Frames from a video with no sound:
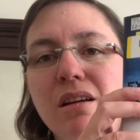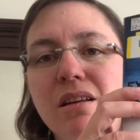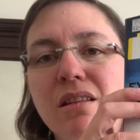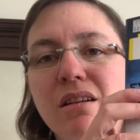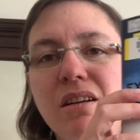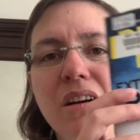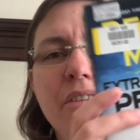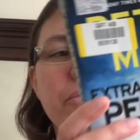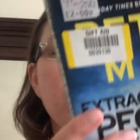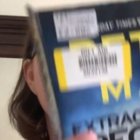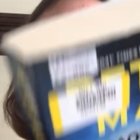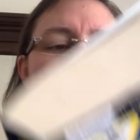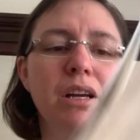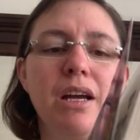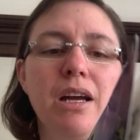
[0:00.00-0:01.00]
in the
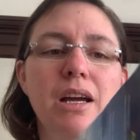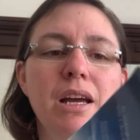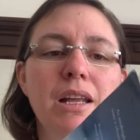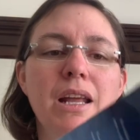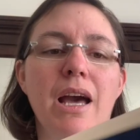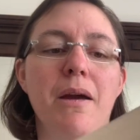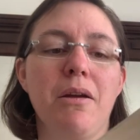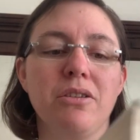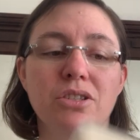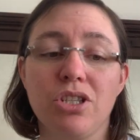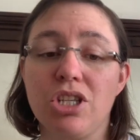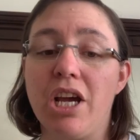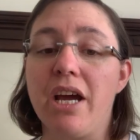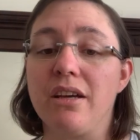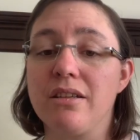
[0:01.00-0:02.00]
cover and I
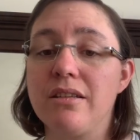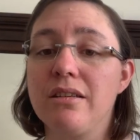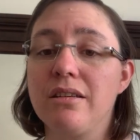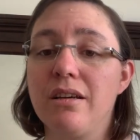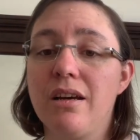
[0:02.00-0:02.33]
checked